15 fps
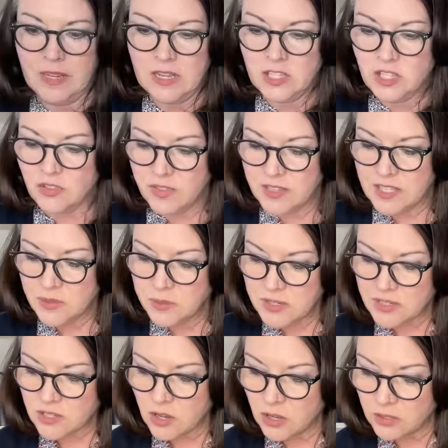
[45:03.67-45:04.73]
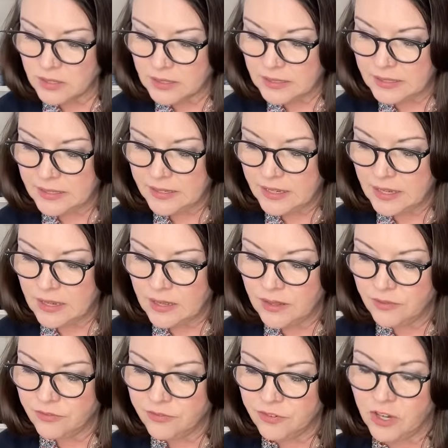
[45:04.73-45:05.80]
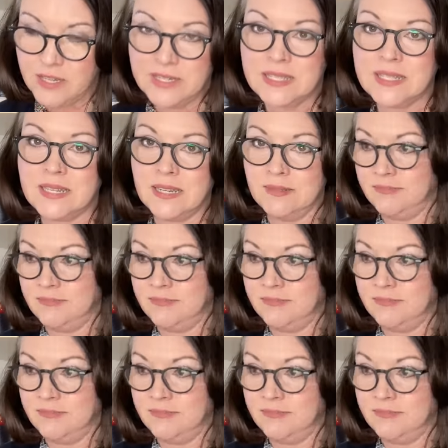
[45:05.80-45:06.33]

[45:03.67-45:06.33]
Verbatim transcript: So this one is called Lydia Frisk.